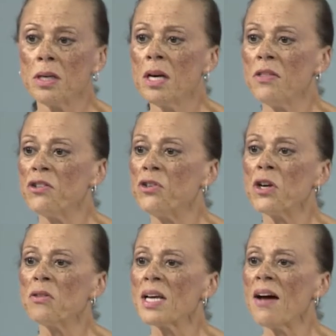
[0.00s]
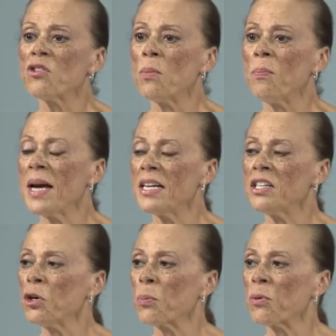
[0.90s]
that you don't have to
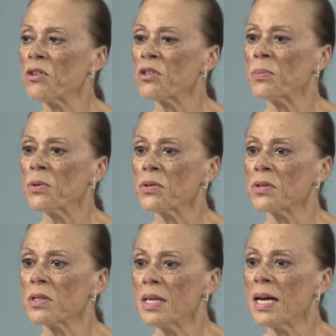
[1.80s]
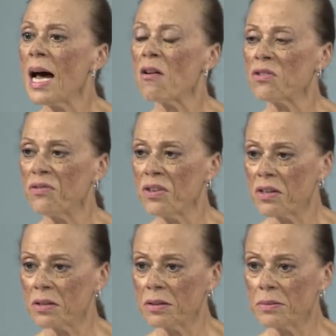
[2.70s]
abandon your principles out of fear.